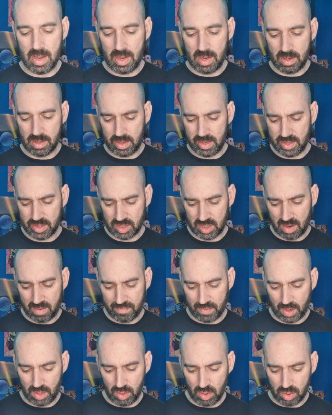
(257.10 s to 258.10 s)
And let's
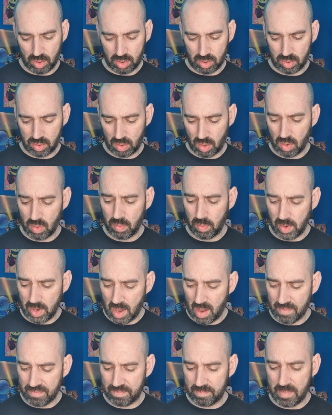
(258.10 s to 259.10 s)
have a look. Oh,
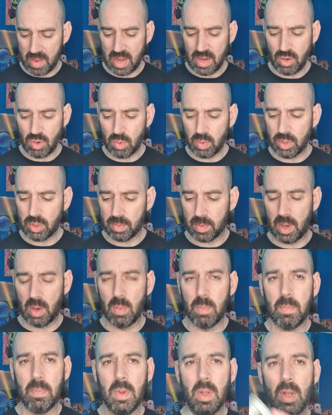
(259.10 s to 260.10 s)
we have manual as
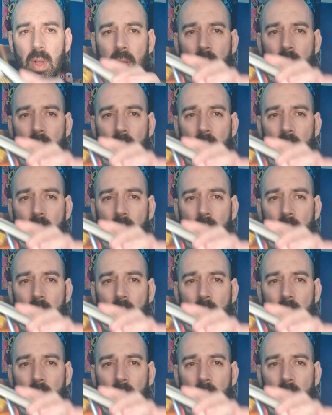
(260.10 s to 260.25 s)
well.